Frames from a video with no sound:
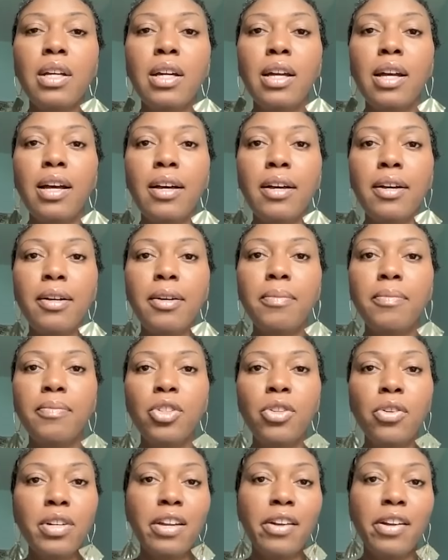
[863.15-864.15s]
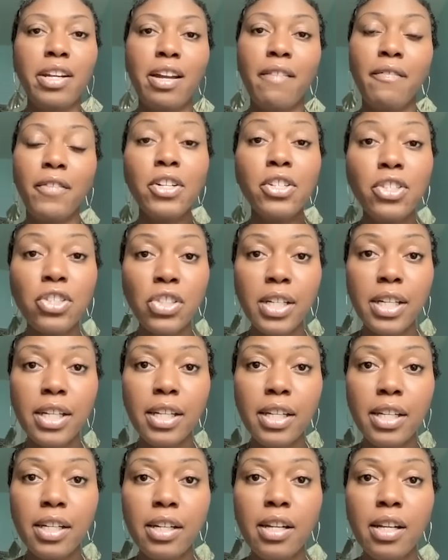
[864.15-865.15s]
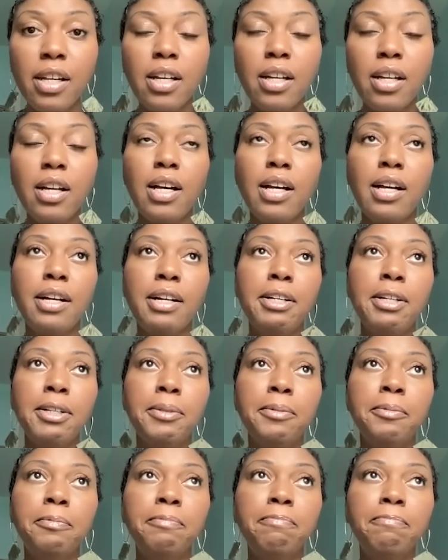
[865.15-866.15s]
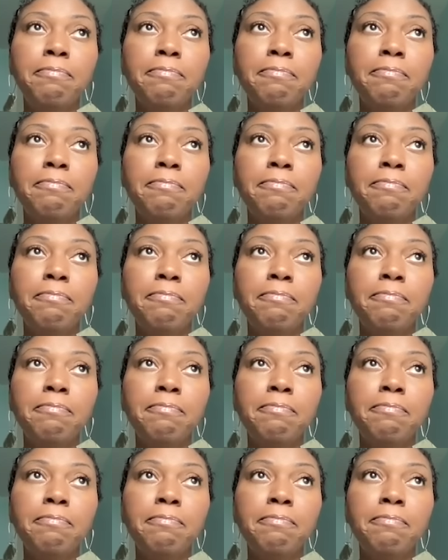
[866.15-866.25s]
um, urinary diversion, um,